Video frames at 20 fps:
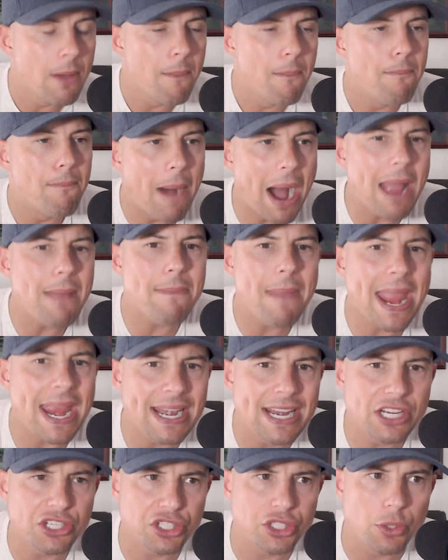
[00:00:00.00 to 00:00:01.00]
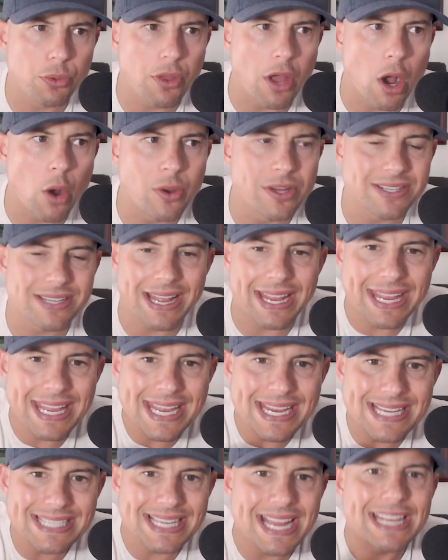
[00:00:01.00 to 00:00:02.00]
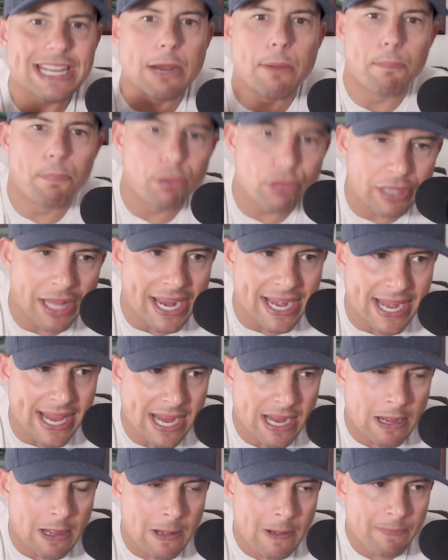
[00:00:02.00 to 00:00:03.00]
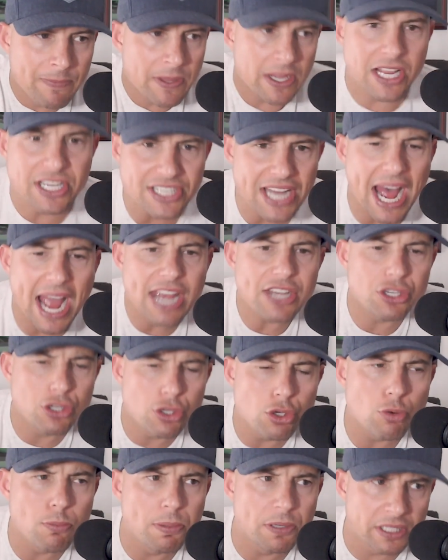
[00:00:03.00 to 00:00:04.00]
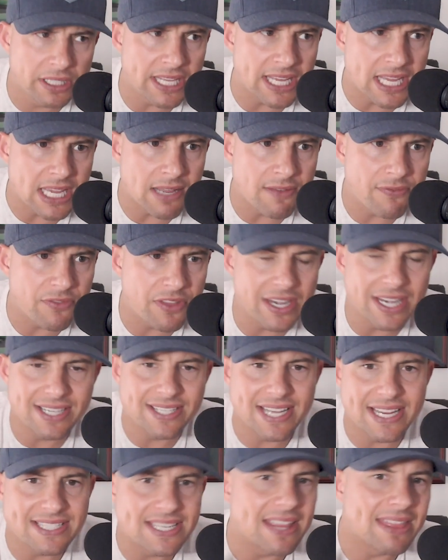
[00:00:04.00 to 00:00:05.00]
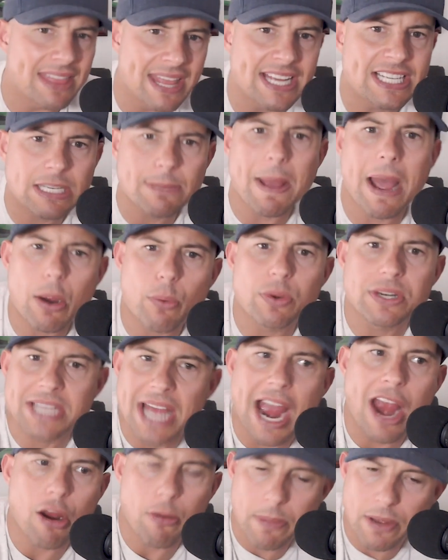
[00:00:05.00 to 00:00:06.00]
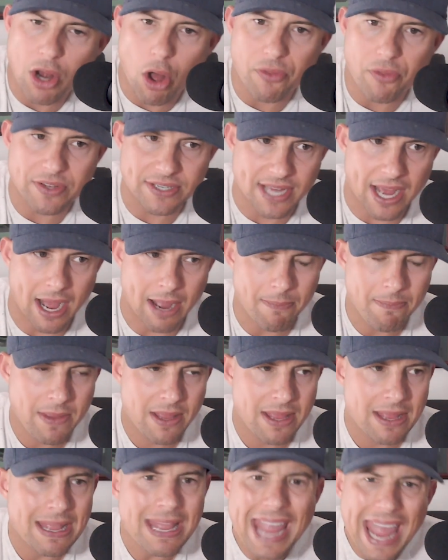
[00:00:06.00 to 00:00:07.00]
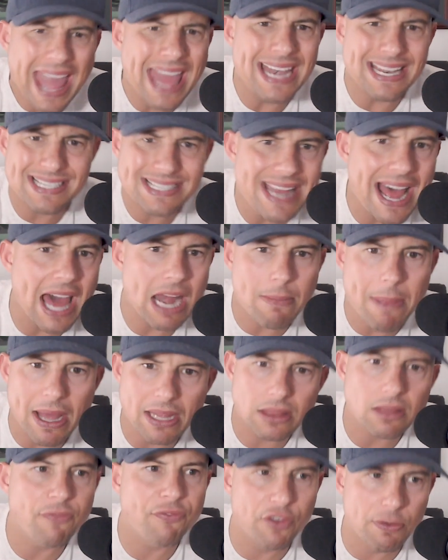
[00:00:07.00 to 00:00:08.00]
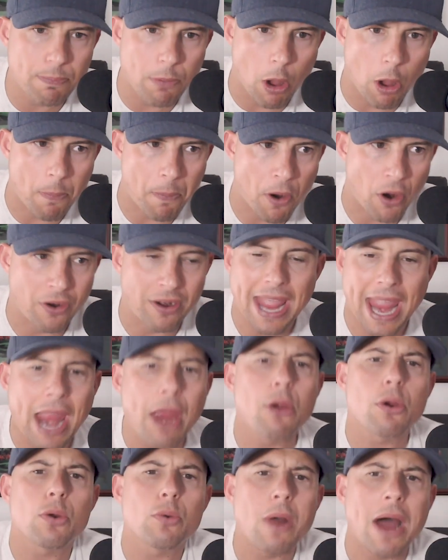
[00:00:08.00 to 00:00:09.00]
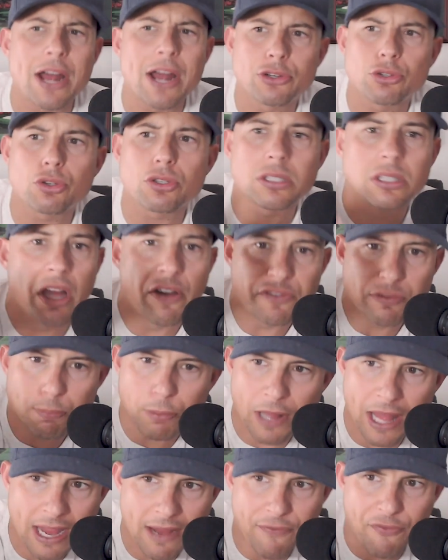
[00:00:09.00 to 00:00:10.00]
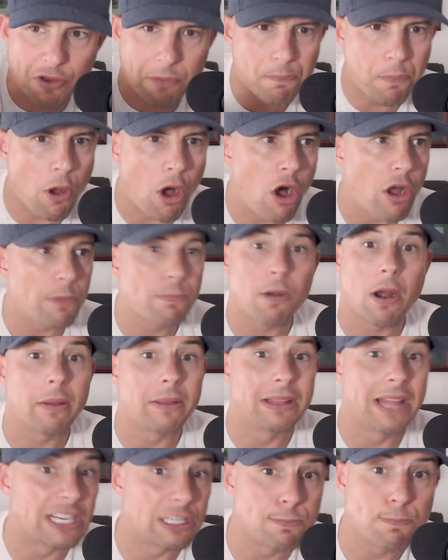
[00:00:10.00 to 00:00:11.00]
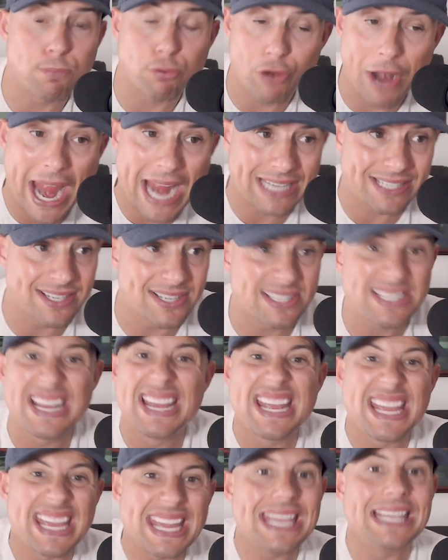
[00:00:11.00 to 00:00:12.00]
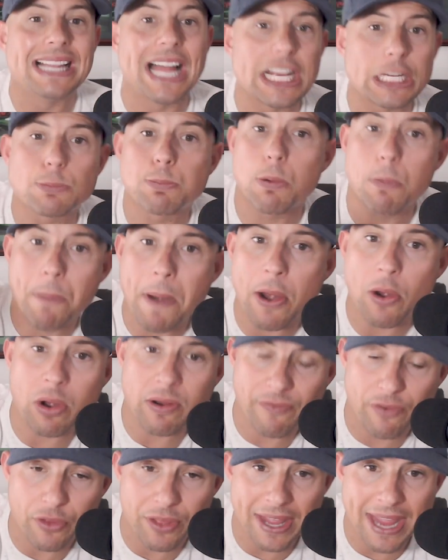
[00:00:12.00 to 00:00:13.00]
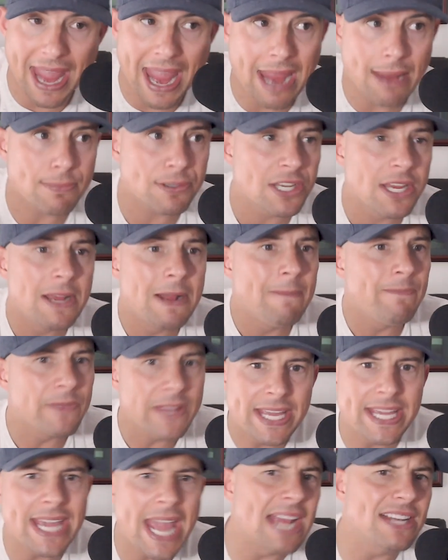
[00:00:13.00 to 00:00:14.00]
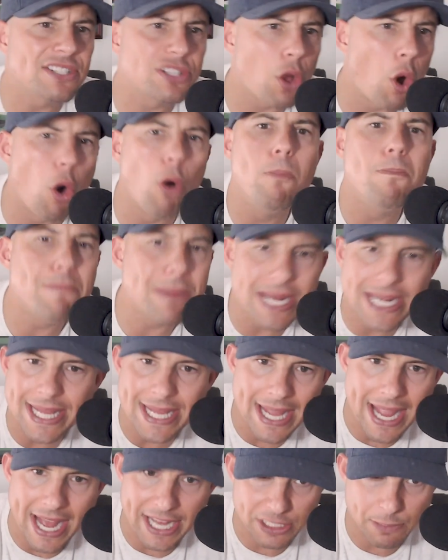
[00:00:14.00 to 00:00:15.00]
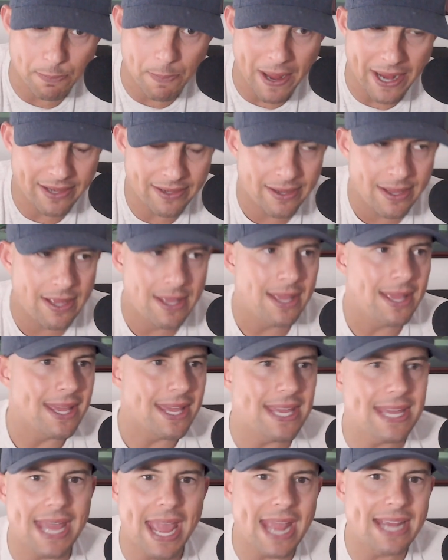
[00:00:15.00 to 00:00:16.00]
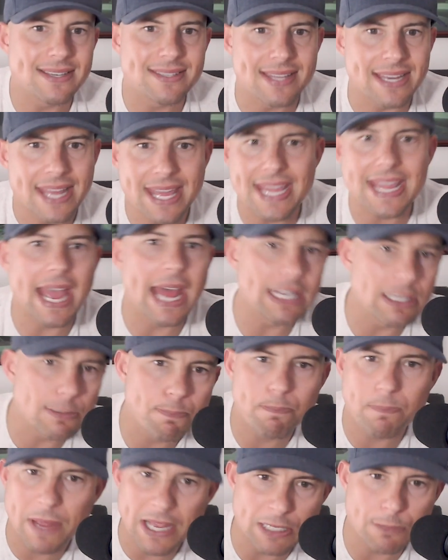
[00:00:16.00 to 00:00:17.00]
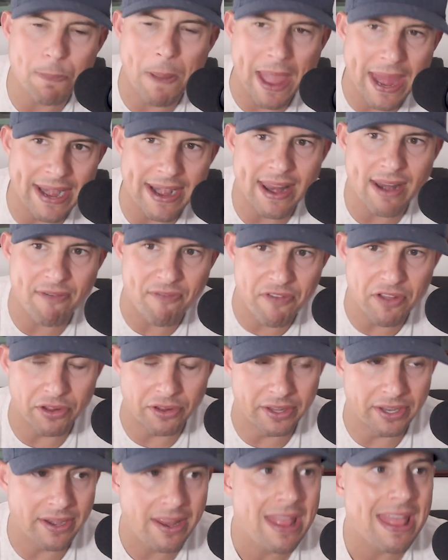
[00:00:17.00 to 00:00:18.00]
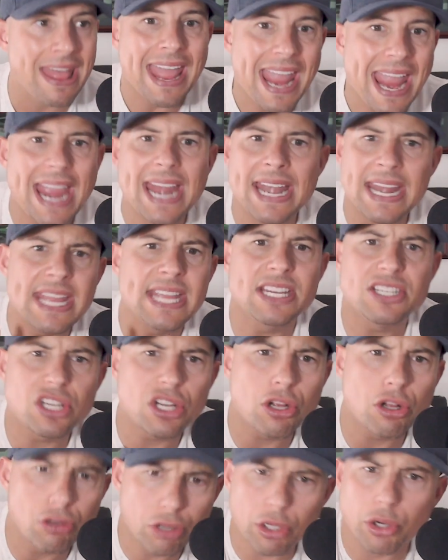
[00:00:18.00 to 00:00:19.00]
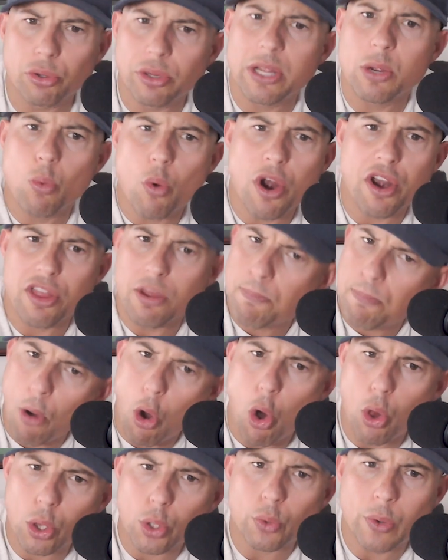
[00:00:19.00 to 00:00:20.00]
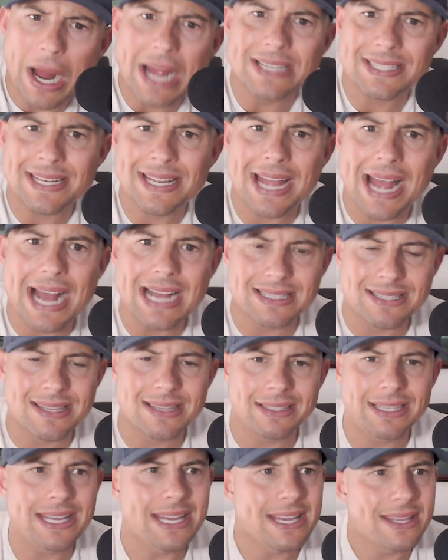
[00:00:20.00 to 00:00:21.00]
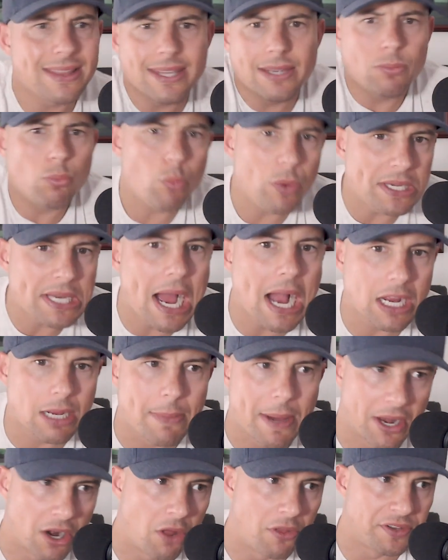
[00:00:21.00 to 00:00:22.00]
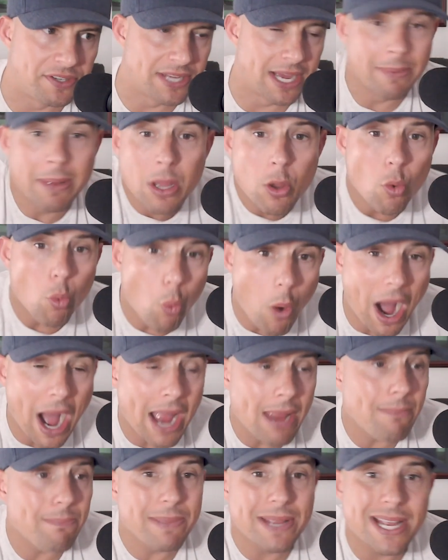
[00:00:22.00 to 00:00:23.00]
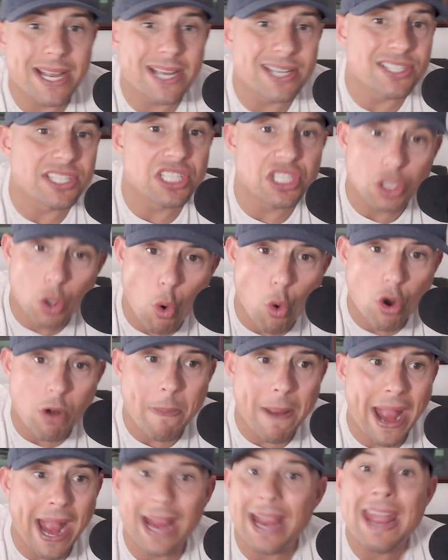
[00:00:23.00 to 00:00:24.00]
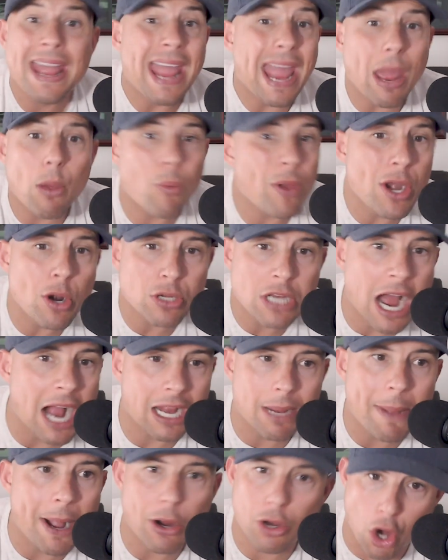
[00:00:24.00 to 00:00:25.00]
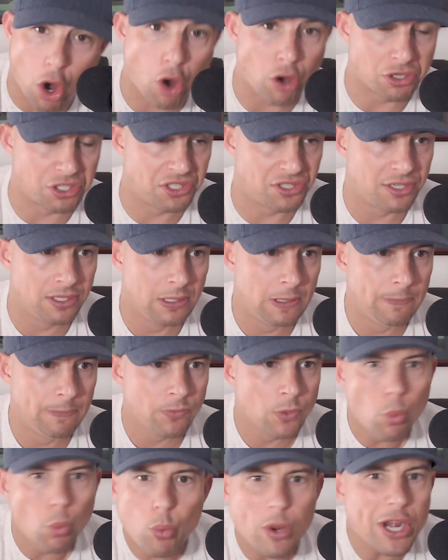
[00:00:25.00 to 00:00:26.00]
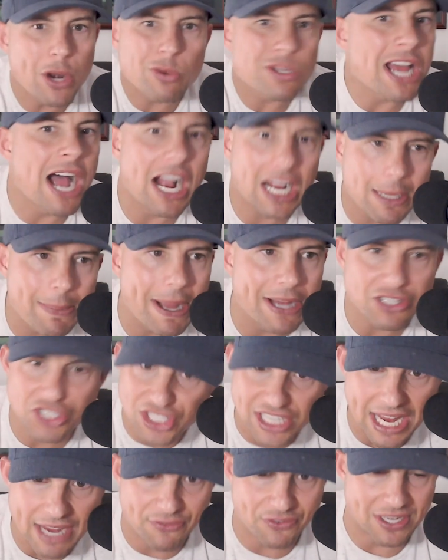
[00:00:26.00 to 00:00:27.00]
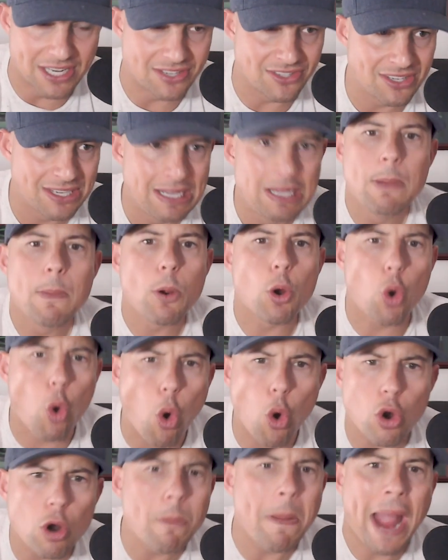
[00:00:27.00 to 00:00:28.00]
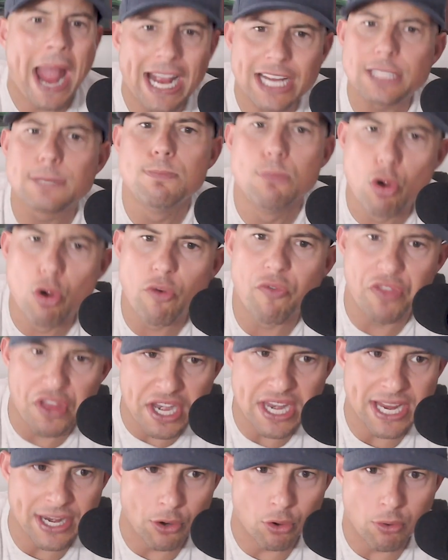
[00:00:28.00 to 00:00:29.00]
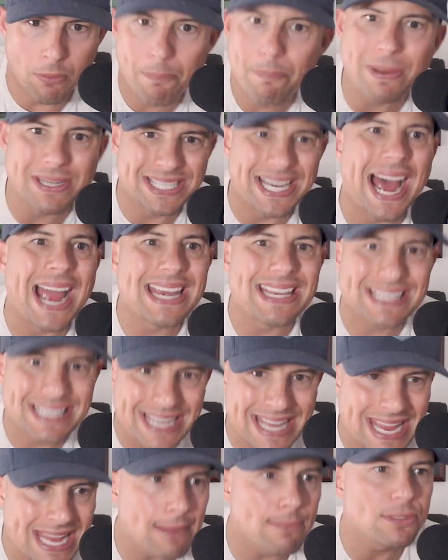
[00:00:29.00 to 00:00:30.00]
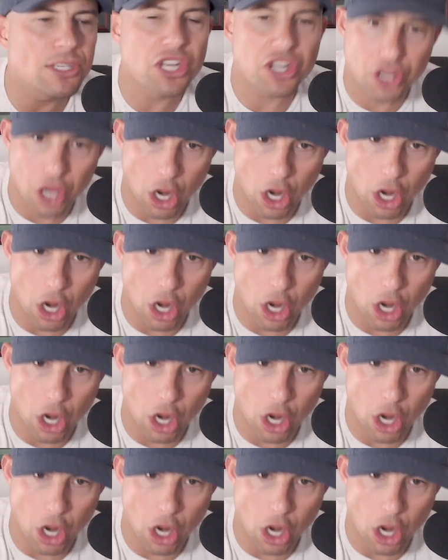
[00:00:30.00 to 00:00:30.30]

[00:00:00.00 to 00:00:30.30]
My main issue, though, is like he's like complaining because I do believe that he says he thinks about retirement all the time, and it's not about the football part. Aaron Rodgers loves playing football. He probably likes practice. He likes preparing for the games. He hates the whole media aspect. He hates that he gets painted as a villain, and he's clearly one of the polarizing guys in the league that we talk about all the time. Why? Because he's a quarterback, and we don't talk about guards. We don't talk about safeties. Quarterbacks move the needle beside teams and